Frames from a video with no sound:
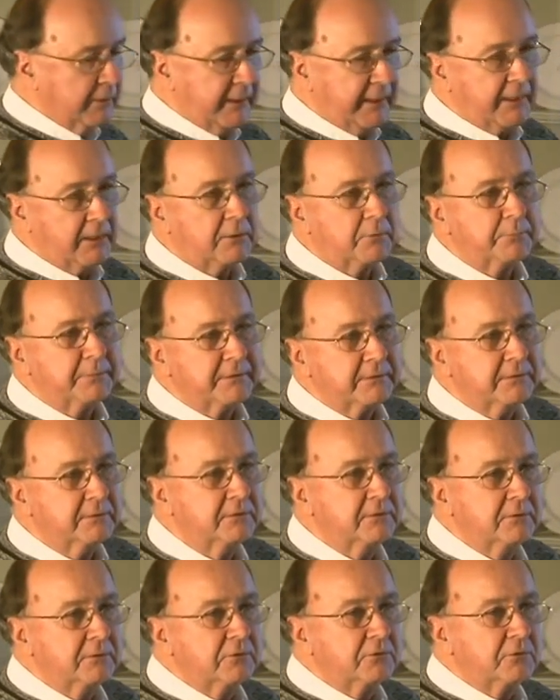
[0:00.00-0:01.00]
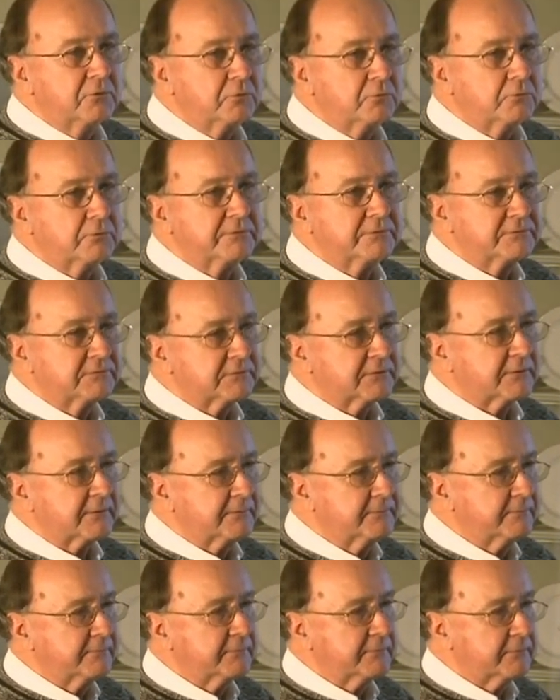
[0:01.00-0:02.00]
Albee, who was, uh,
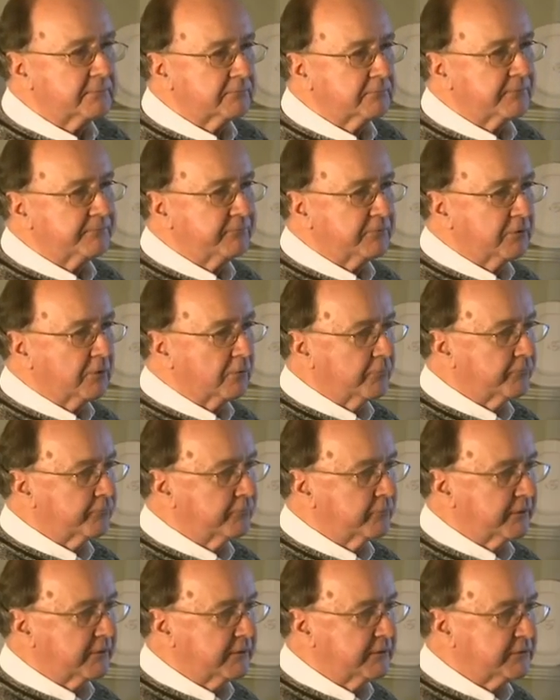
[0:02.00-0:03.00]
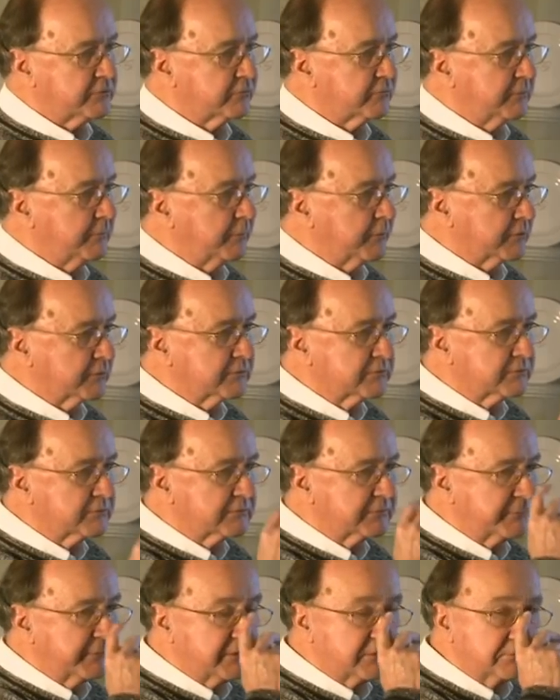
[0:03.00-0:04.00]
if you go through the history books,
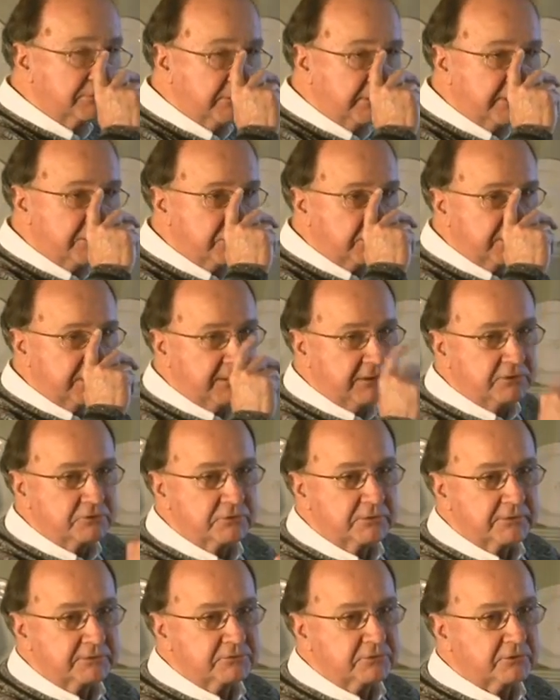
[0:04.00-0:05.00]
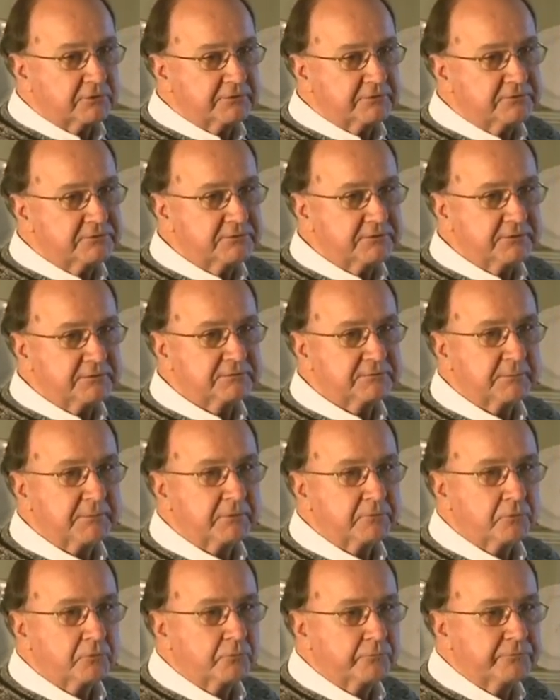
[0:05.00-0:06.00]
especially in education, that's all you see is
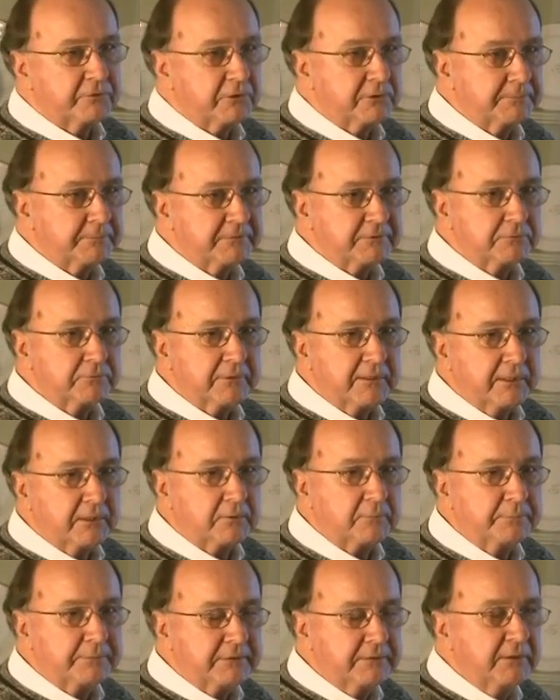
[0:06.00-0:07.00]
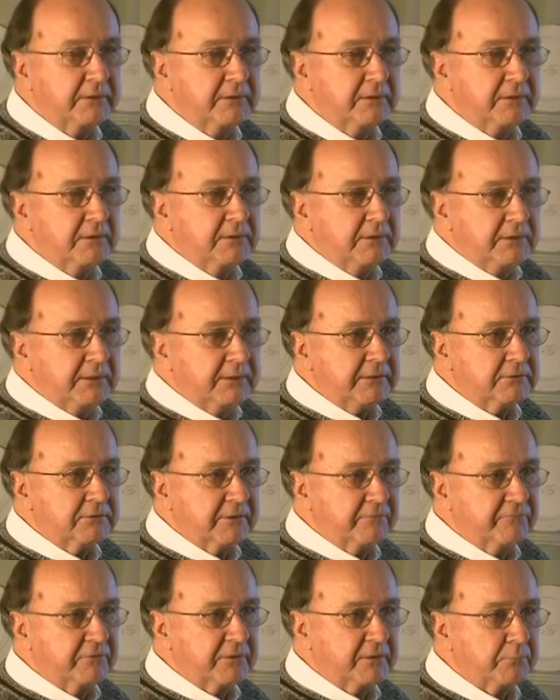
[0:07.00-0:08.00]
about Old W. Albee. He
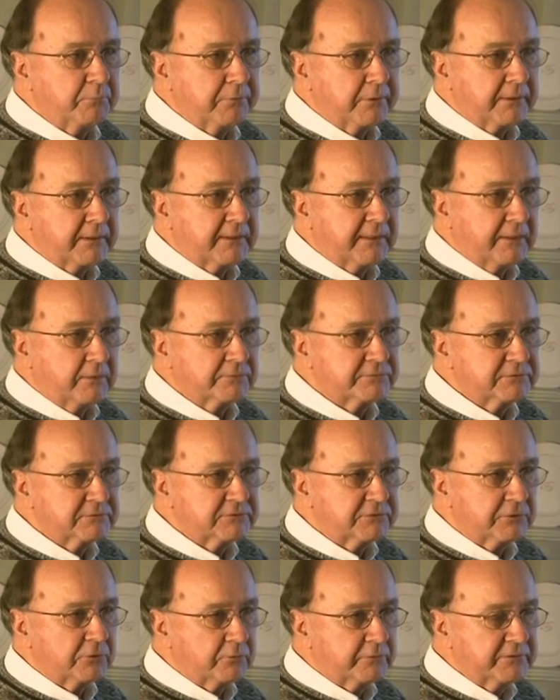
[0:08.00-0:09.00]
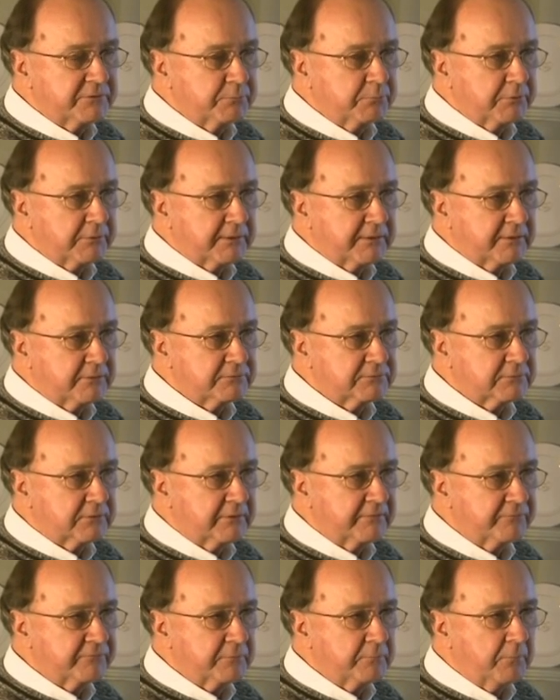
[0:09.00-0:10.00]
lived in a brick house. It's the oldest brick house
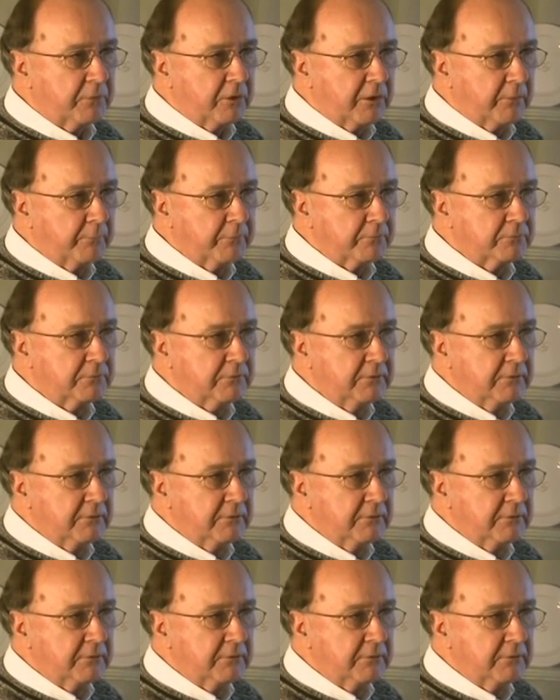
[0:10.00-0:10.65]
left in Marlborough